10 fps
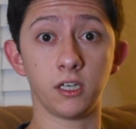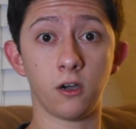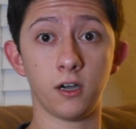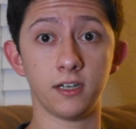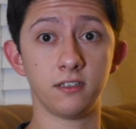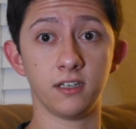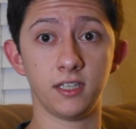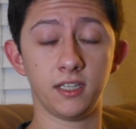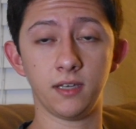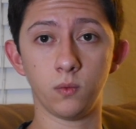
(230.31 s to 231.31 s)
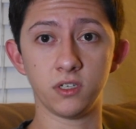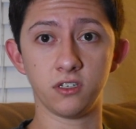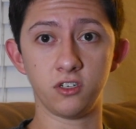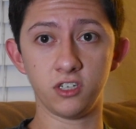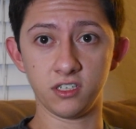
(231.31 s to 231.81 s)
haunted, and it
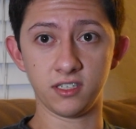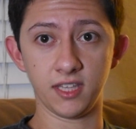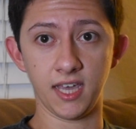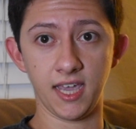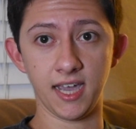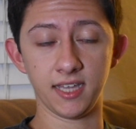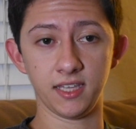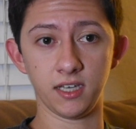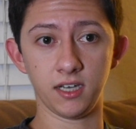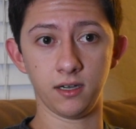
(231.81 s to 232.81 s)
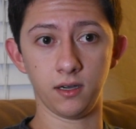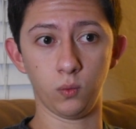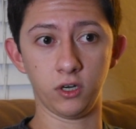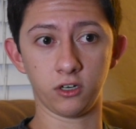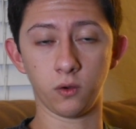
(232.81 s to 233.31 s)
wasn't just that I had a, a
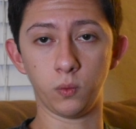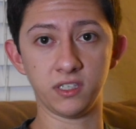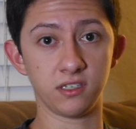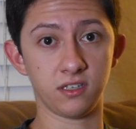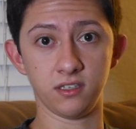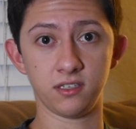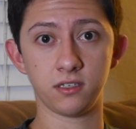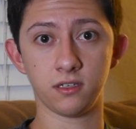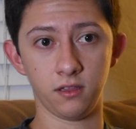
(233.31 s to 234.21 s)
weird coincidence.